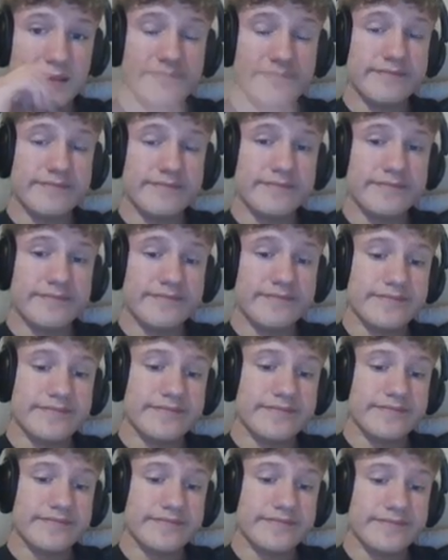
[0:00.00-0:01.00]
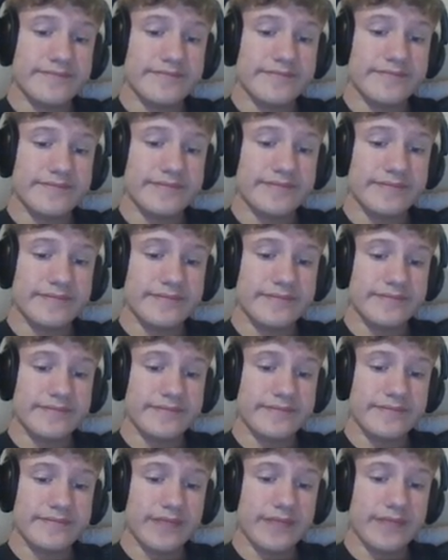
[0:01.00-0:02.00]

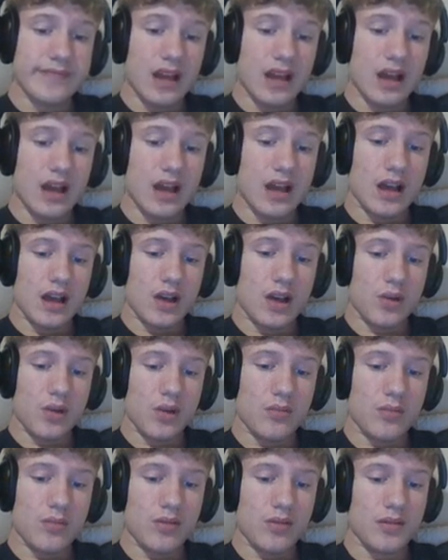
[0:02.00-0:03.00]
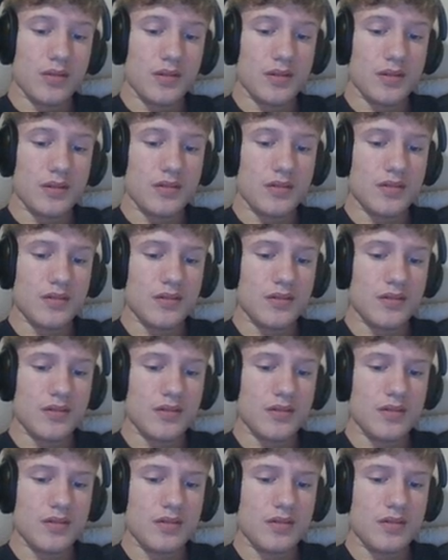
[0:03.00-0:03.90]
(no one is talking)